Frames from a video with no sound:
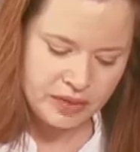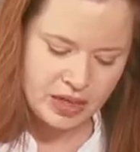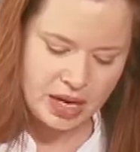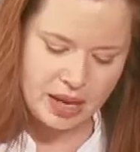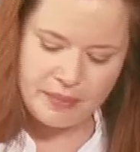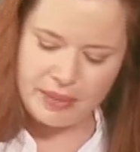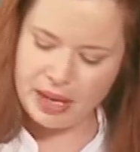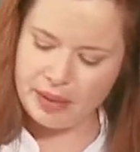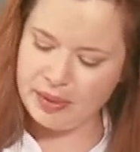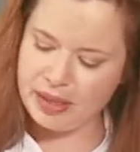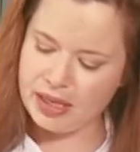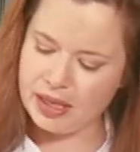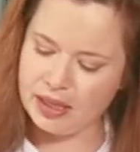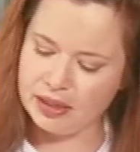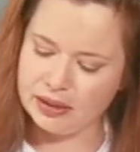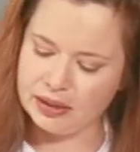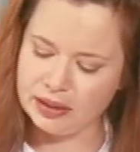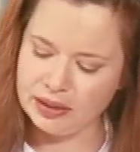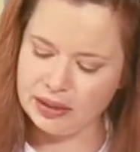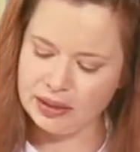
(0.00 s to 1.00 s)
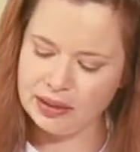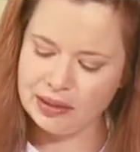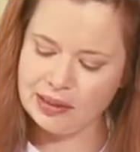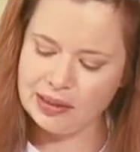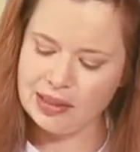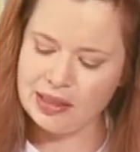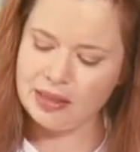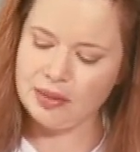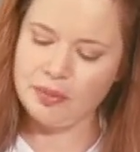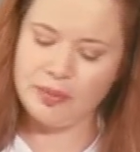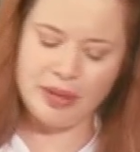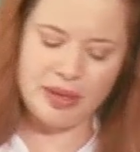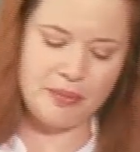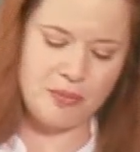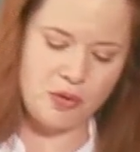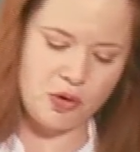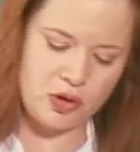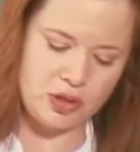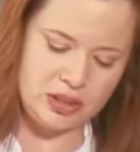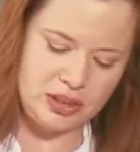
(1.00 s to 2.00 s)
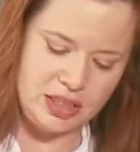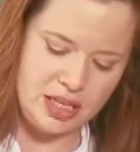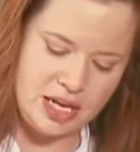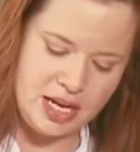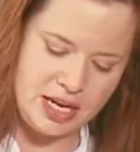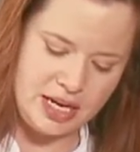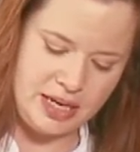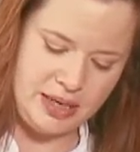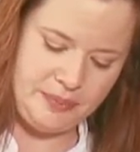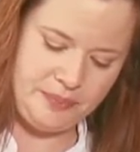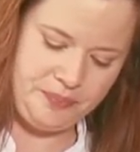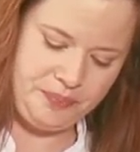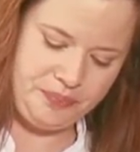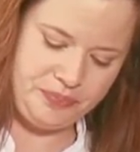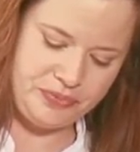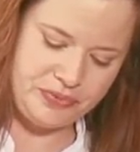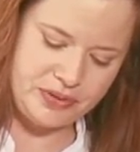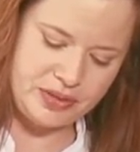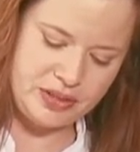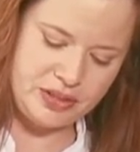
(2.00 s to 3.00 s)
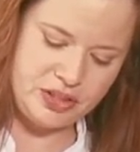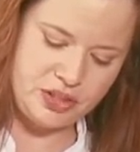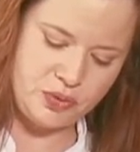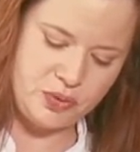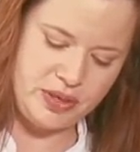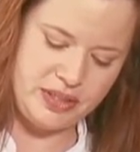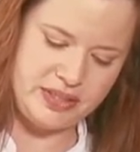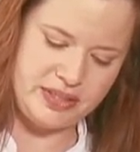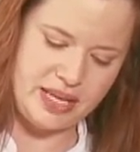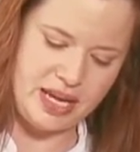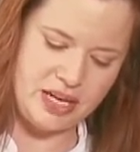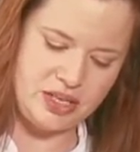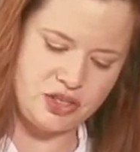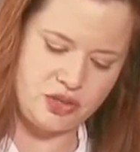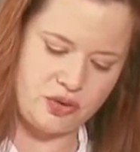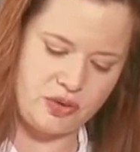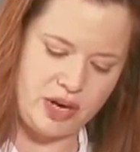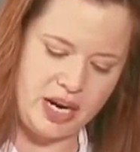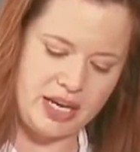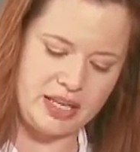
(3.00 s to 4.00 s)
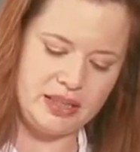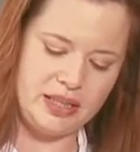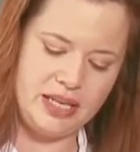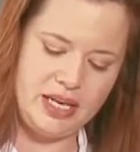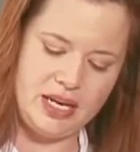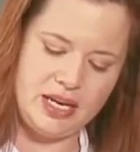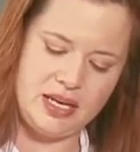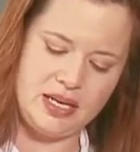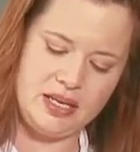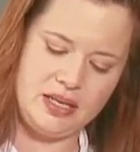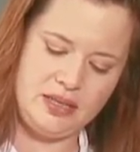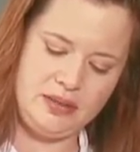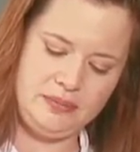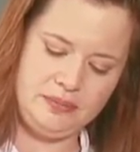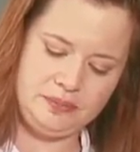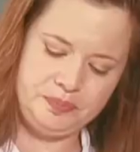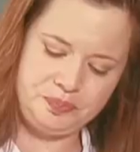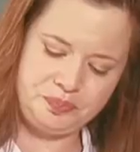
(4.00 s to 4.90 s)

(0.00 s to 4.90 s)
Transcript: And maybe a little bit more lime. Squeeze that directly in.